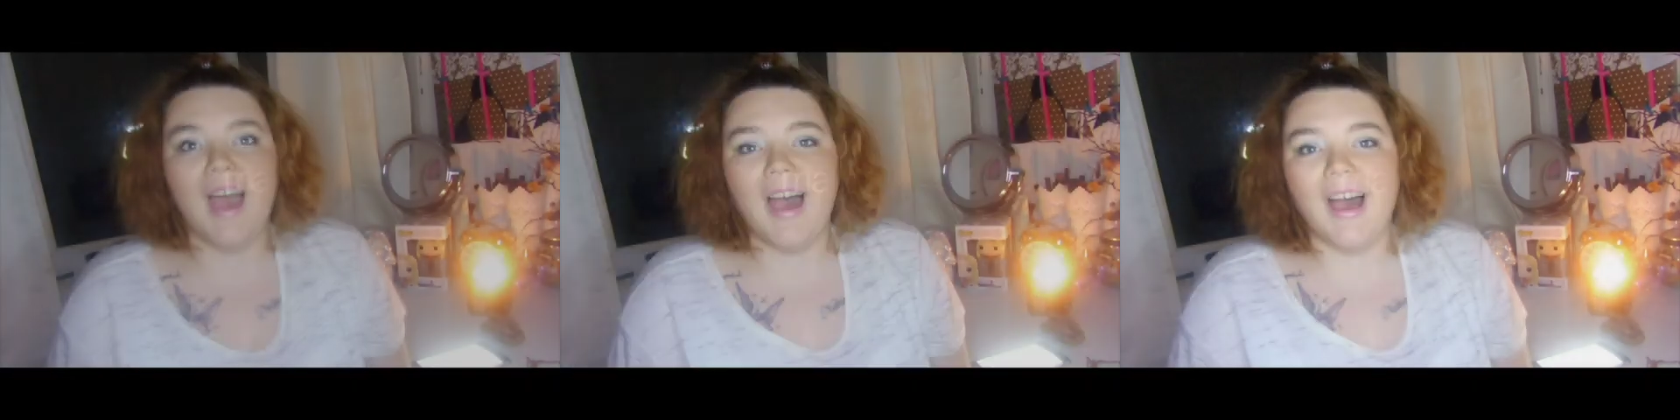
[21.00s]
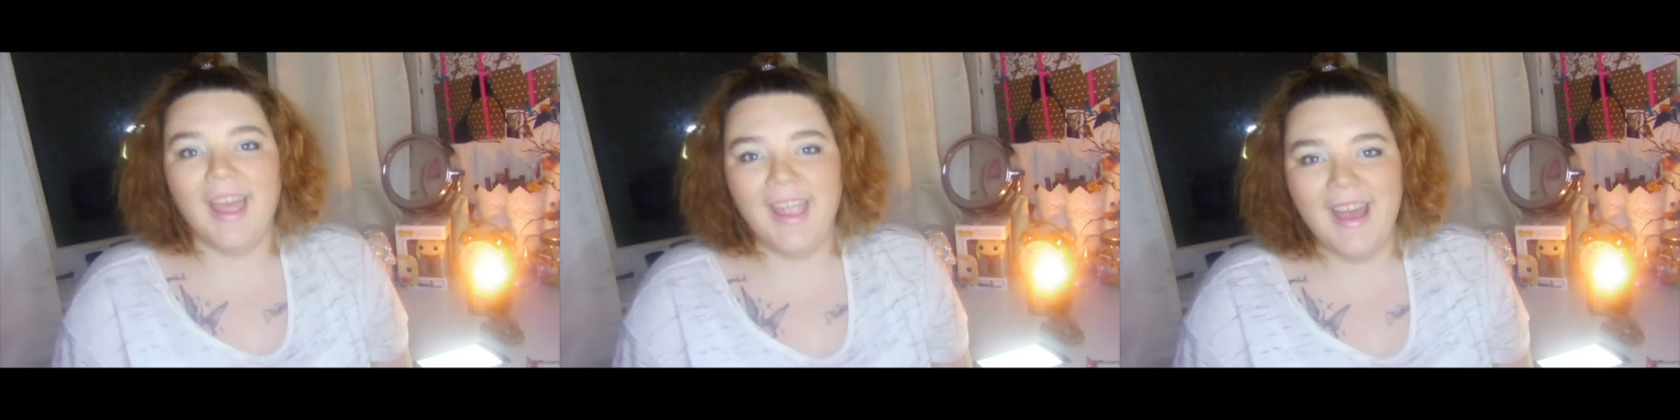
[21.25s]

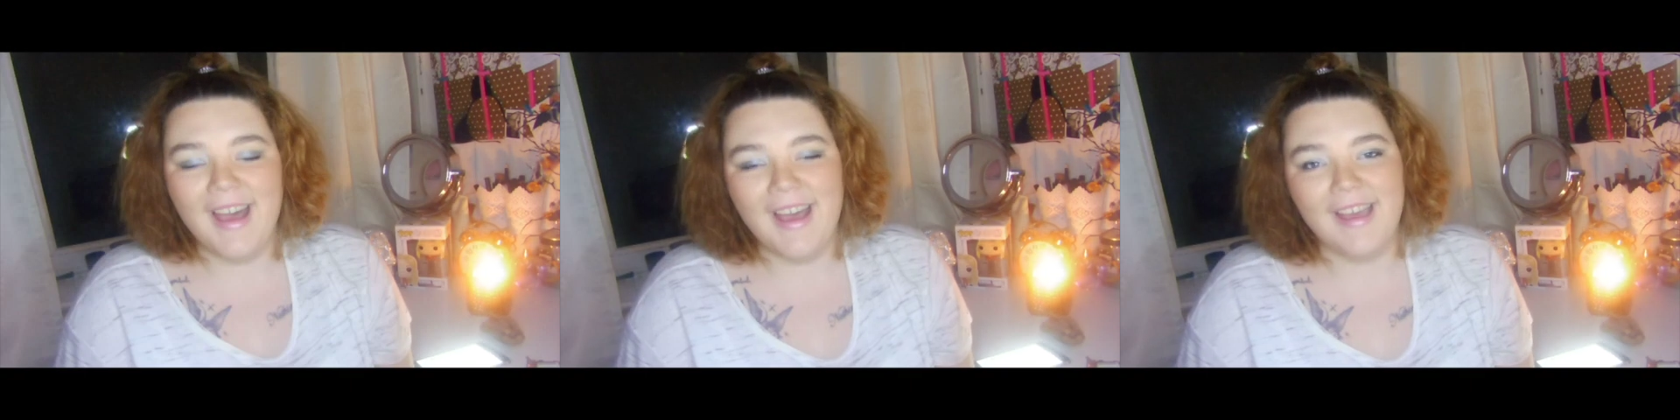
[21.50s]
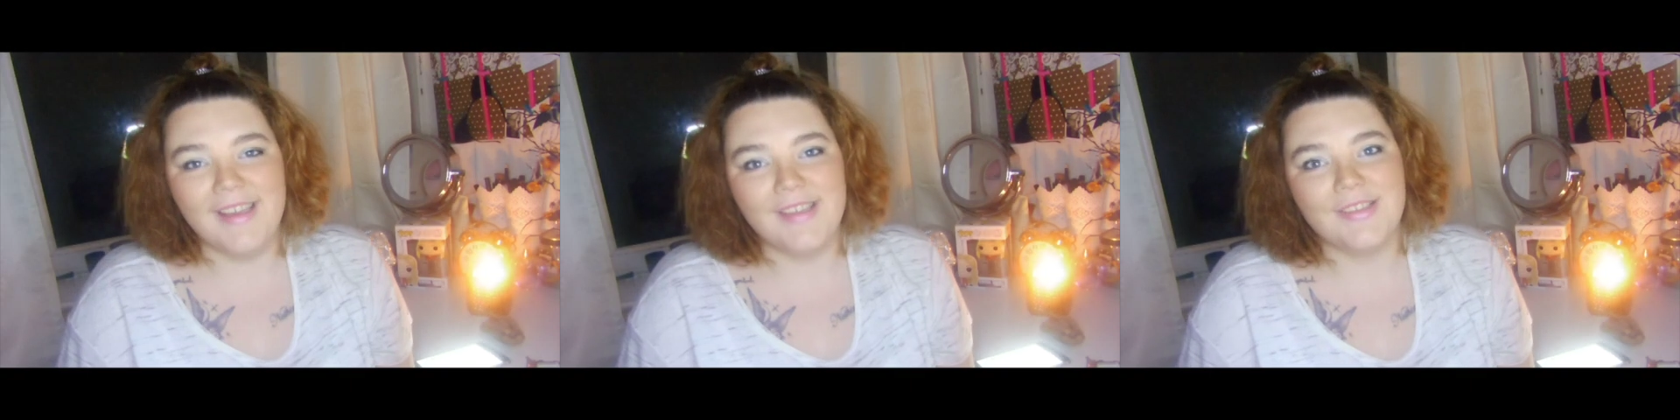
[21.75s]
Hi
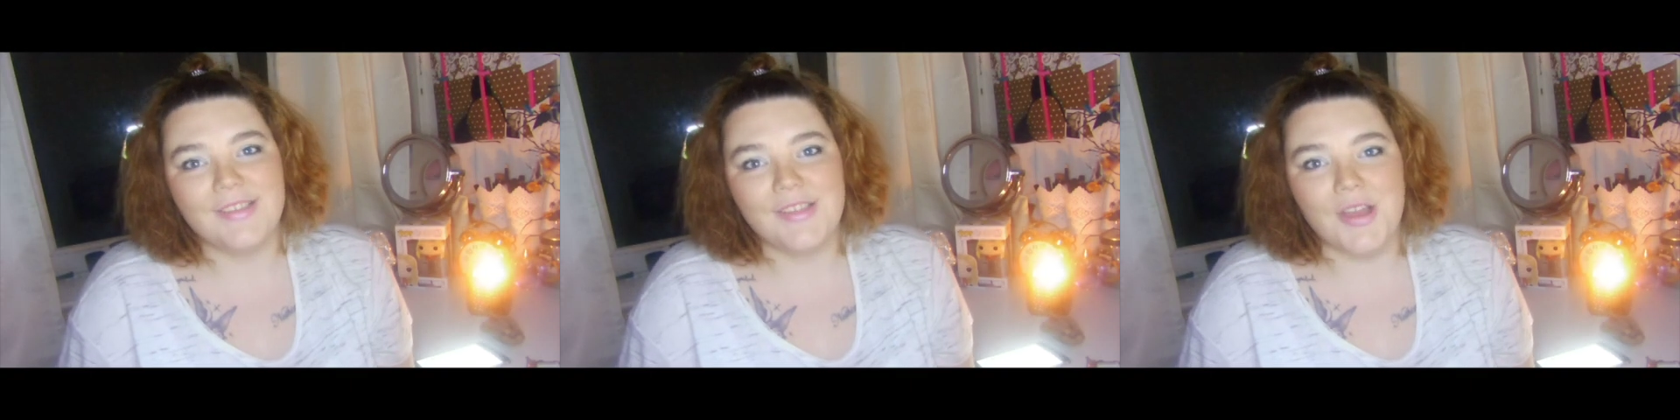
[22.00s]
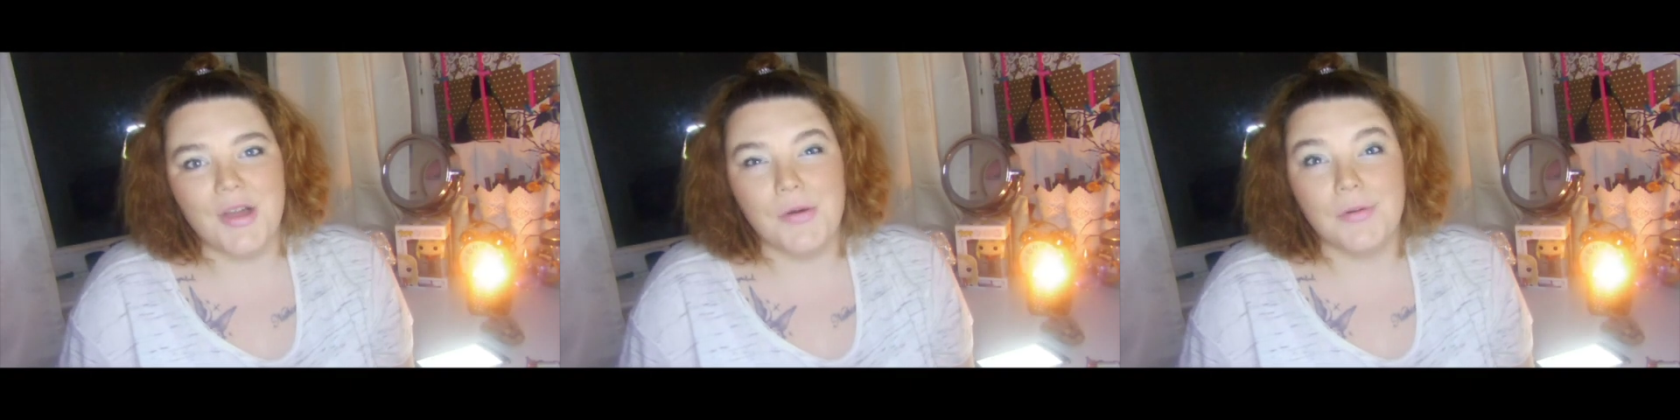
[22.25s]
guys,
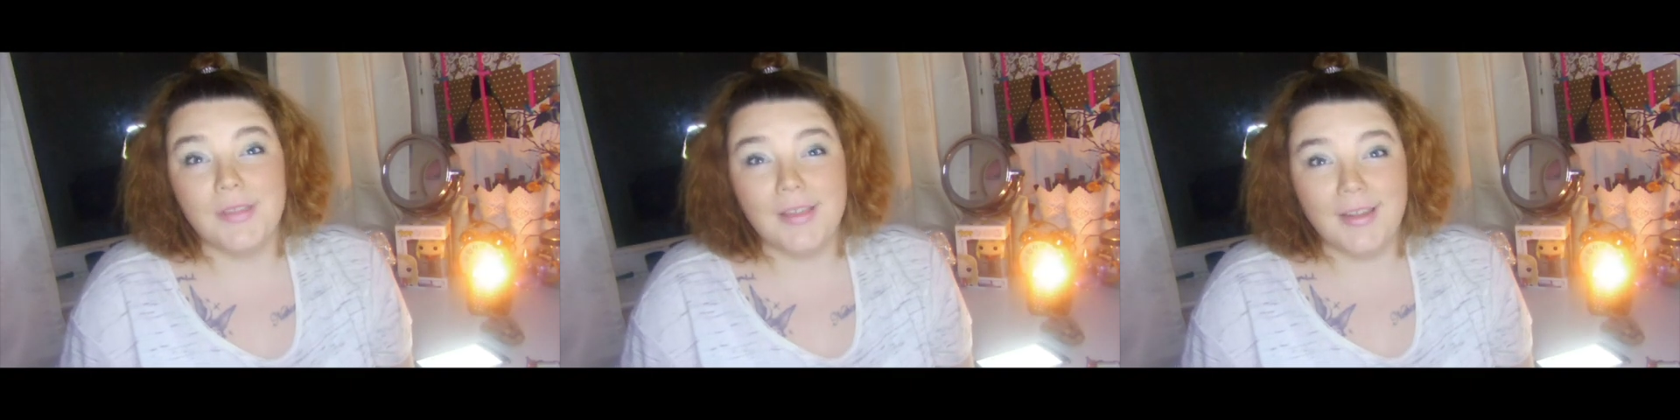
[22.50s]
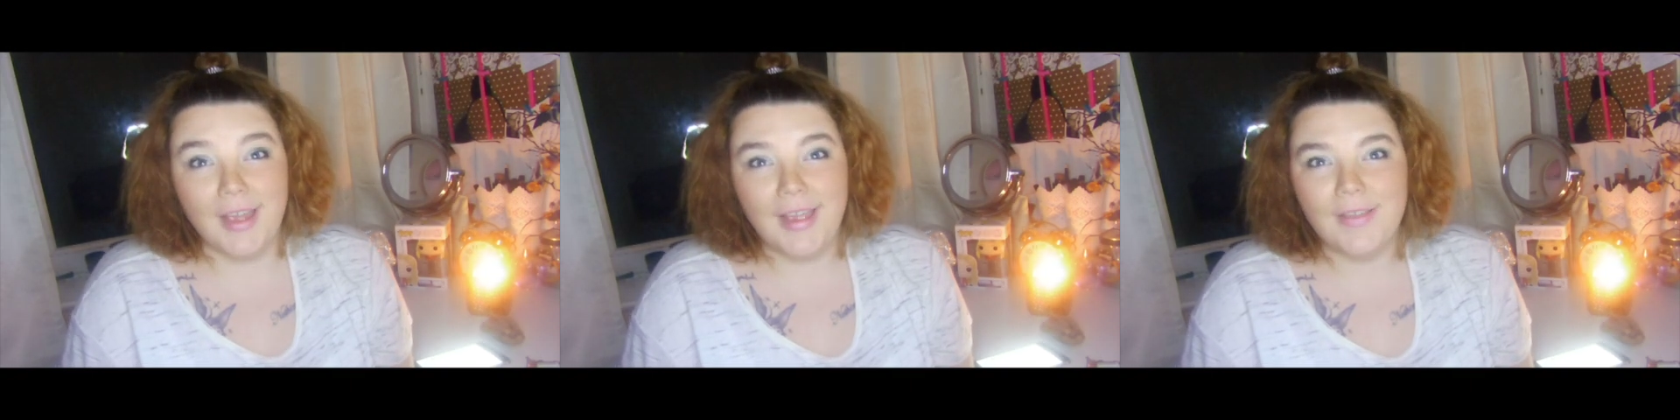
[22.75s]
so
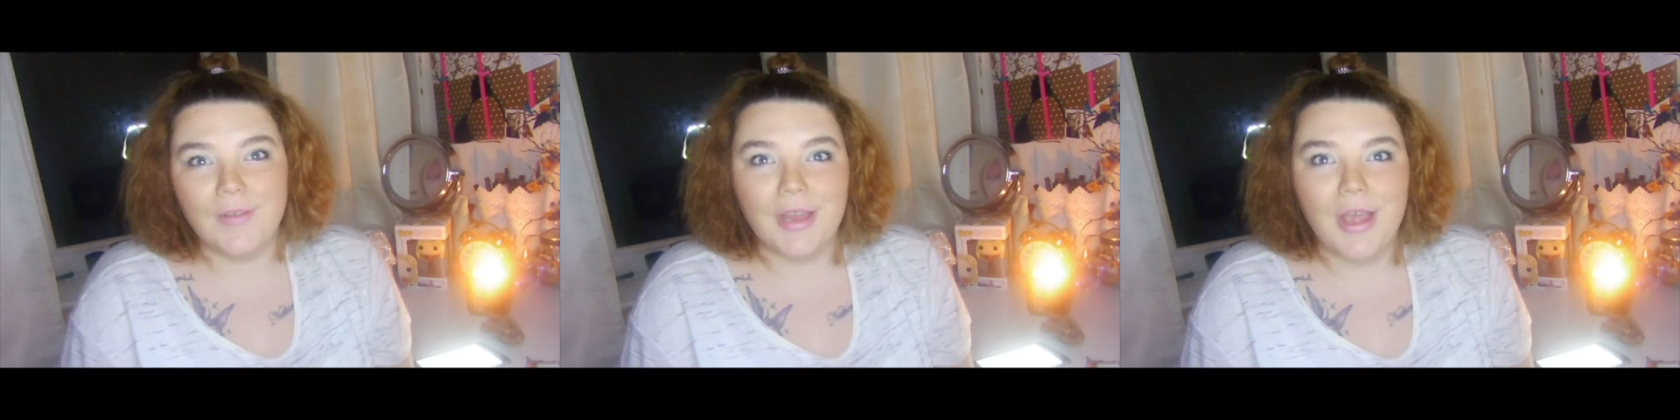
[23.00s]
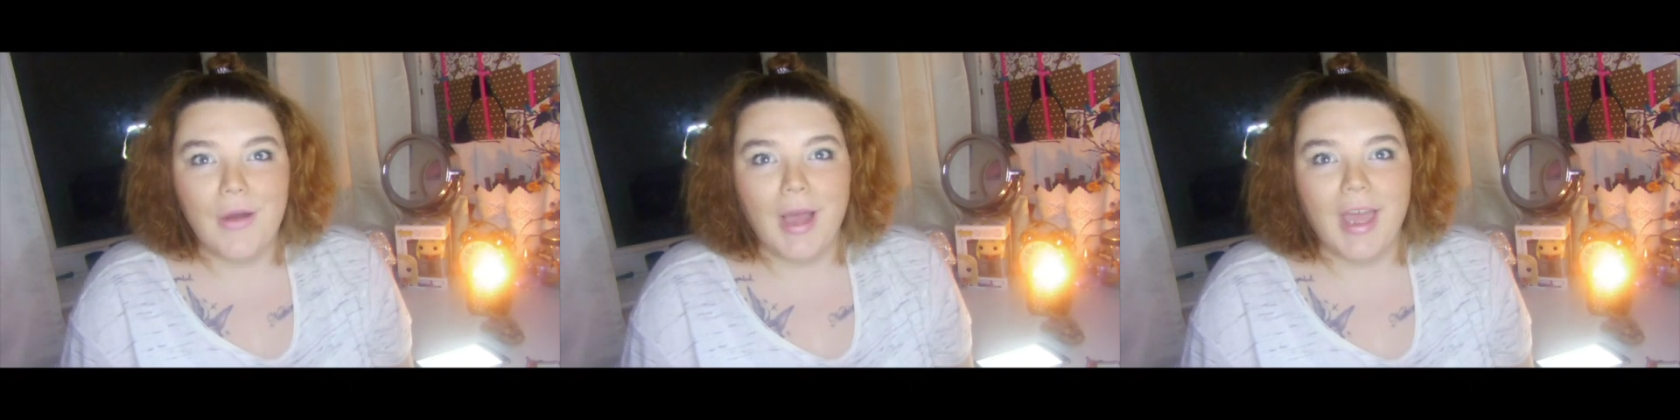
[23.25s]
today's
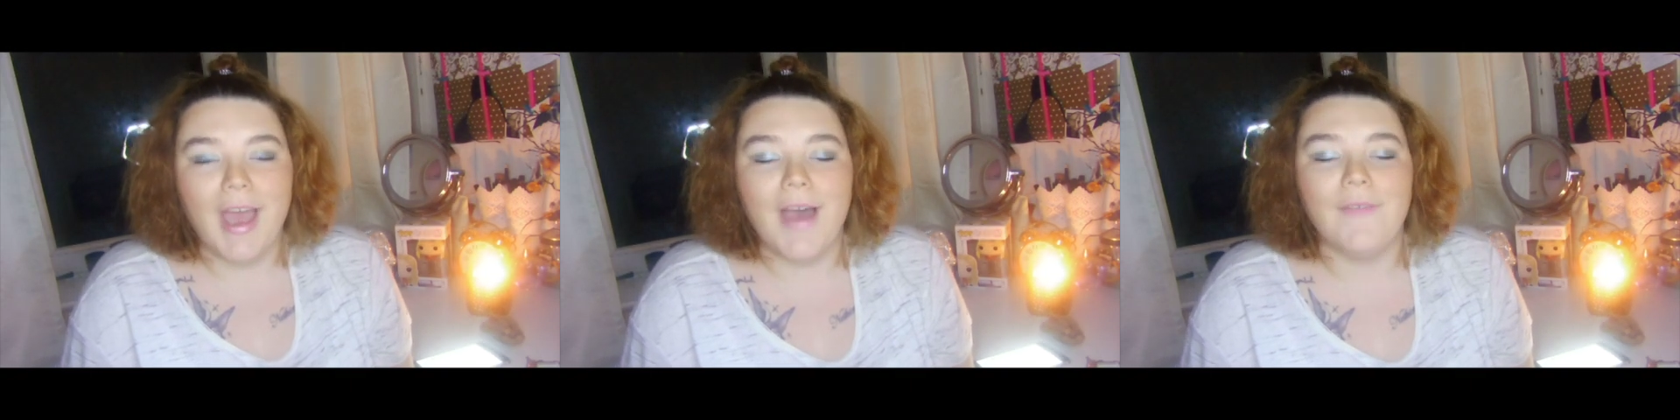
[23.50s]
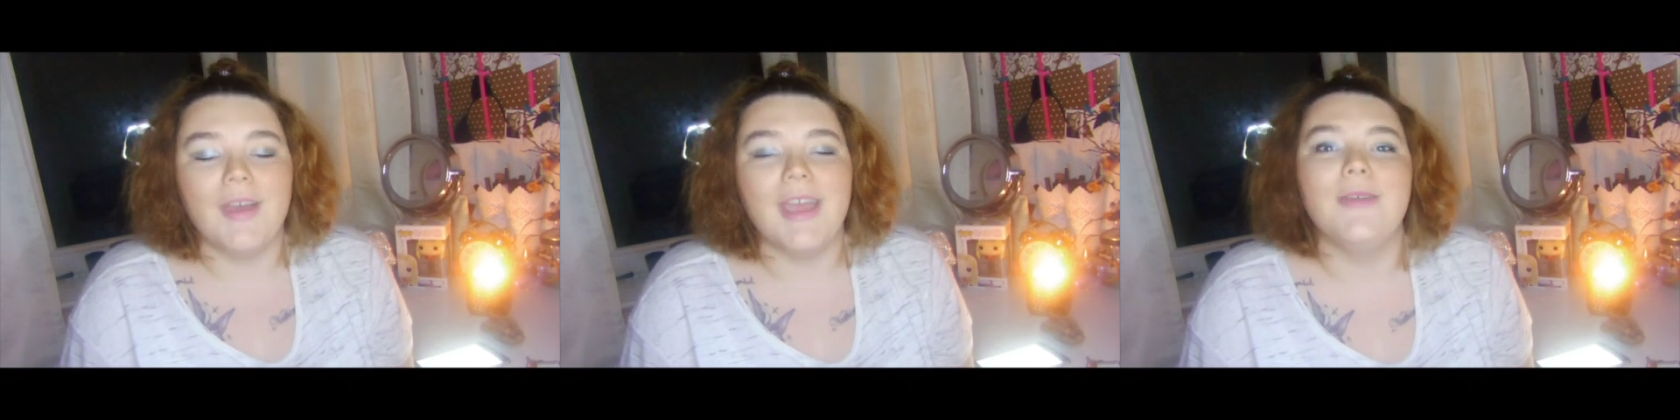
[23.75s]
video I
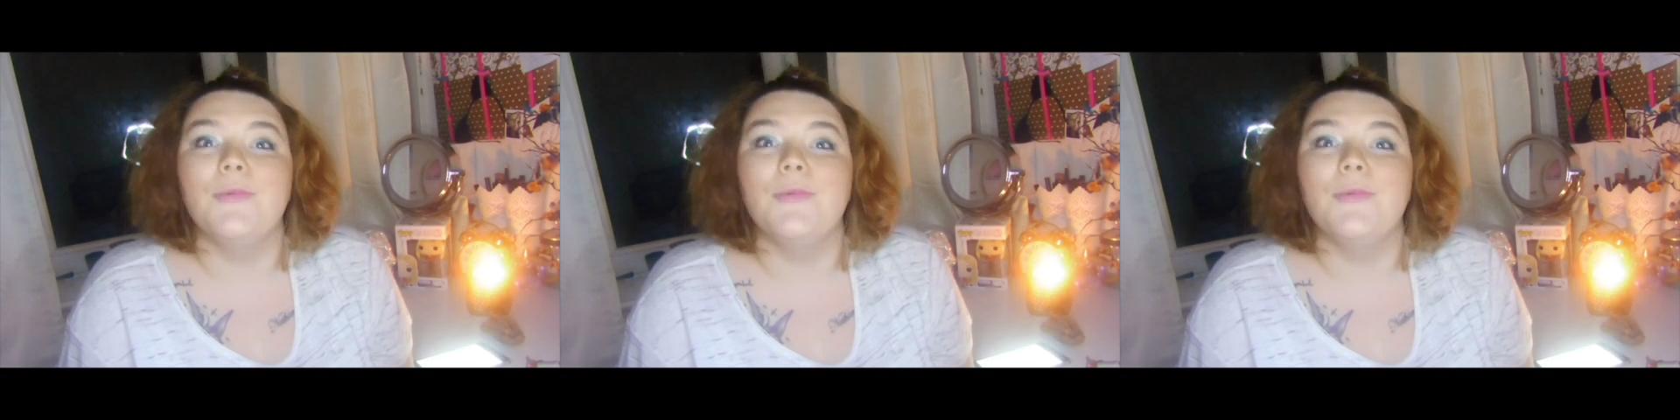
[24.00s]
have a